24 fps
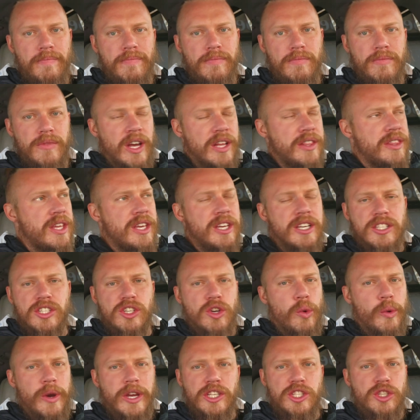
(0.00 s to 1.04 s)
Nothing is
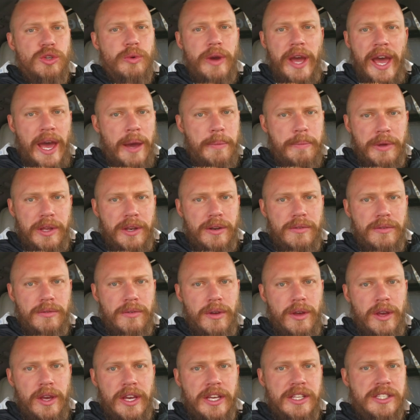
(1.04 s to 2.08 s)
going to happen.
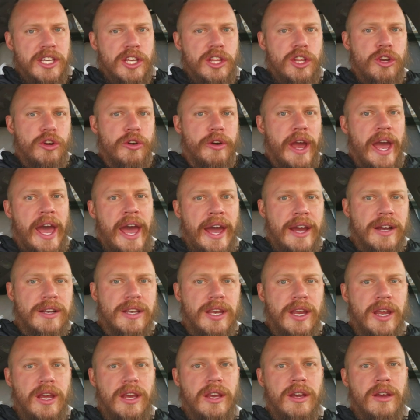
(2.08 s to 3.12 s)
It's either you're
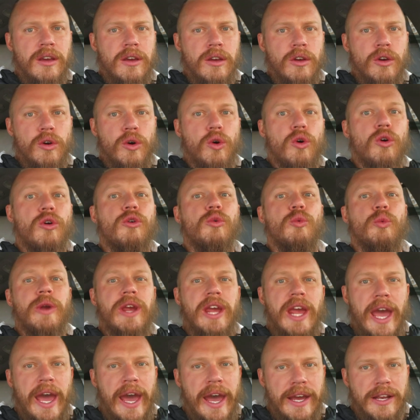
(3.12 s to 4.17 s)
acting or
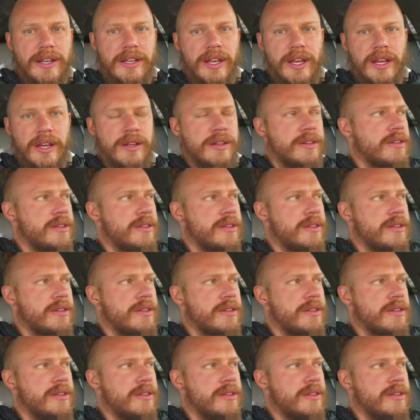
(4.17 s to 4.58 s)
reacting.